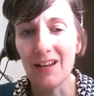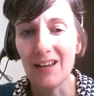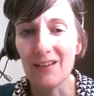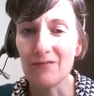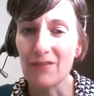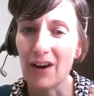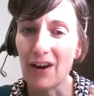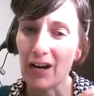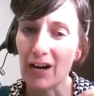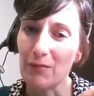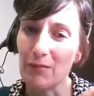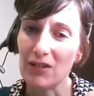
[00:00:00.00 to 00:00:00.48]

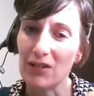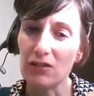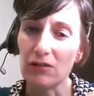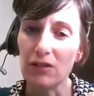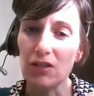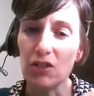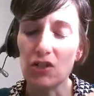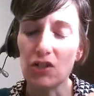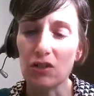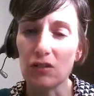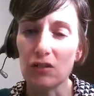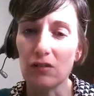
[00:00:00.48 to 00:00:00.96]
environmental
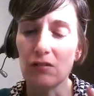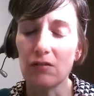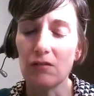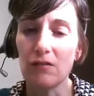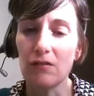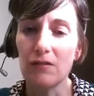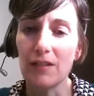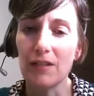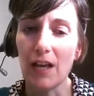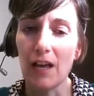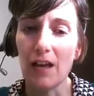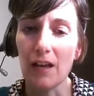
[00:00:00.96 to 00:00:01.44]

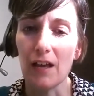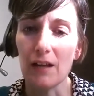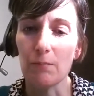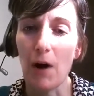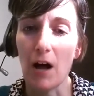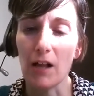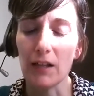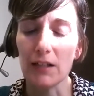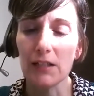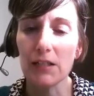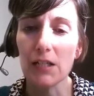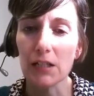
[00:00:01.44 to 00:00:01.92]
issues and
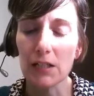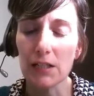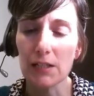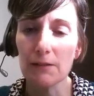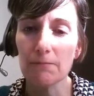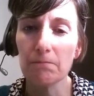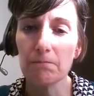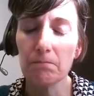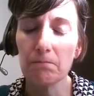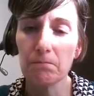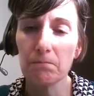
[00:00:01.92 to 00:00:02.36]
politics?